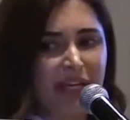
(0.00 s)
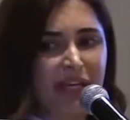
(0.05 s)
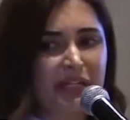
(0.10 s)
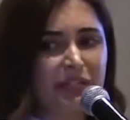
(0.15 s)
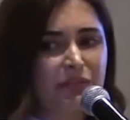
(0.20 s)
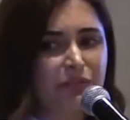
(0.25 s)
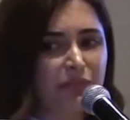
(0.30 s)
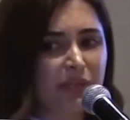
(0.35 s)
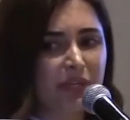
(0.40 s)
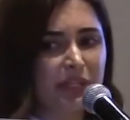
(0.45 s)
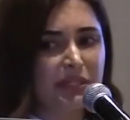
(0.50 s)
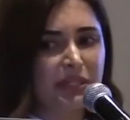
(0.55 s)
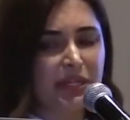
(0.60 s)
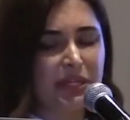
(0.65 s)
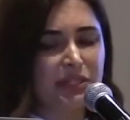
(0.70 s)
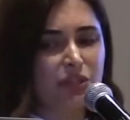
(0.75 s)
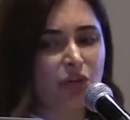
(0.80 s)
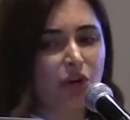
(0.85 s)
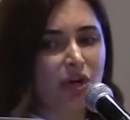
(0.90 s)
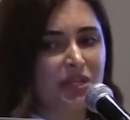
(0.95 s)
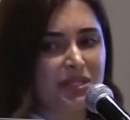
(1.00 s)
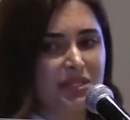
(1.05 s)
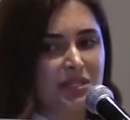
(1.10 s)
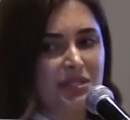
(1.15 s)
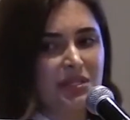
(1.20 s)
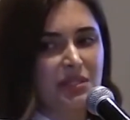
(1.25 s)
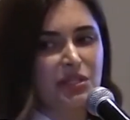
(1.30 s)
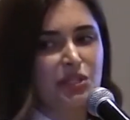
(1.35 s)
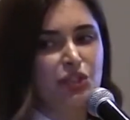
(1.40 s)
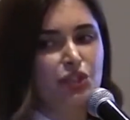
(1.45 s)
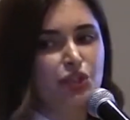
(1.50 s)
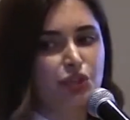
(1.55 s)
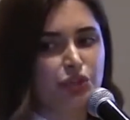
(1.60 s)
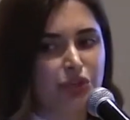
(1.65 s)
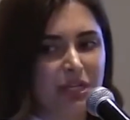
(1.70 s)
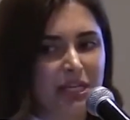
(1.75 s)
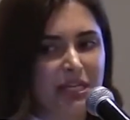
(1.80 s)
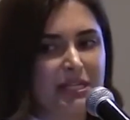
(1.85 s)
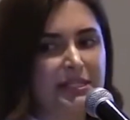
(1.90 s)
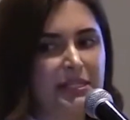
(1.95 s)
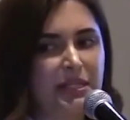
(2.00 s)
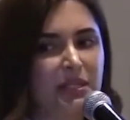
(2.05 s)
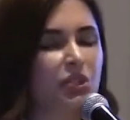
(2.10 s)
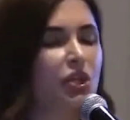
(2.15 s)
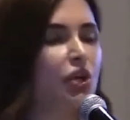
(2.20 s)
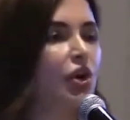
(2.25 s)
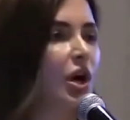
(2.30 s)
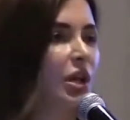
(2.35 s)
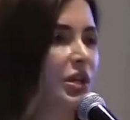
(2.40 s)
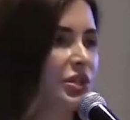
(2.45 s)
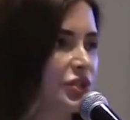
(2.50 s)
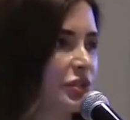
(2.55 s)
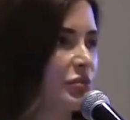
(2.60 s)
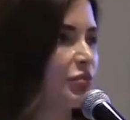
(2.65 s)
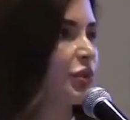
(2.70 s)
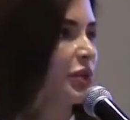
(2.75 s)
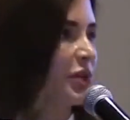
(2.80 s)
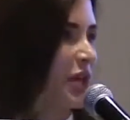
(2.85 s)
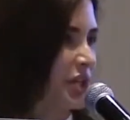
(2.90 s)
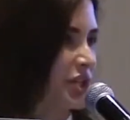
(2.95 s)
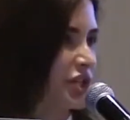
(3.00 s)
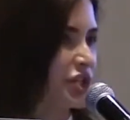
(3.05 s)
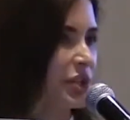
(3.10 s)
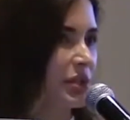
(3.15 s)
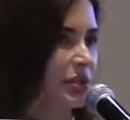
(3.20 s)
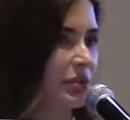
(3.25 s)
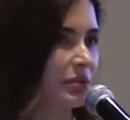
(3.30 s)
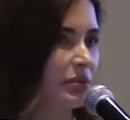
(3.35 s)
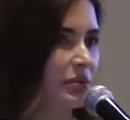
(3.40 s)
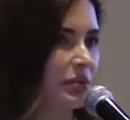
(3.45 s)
it causes an increase in the collagen production.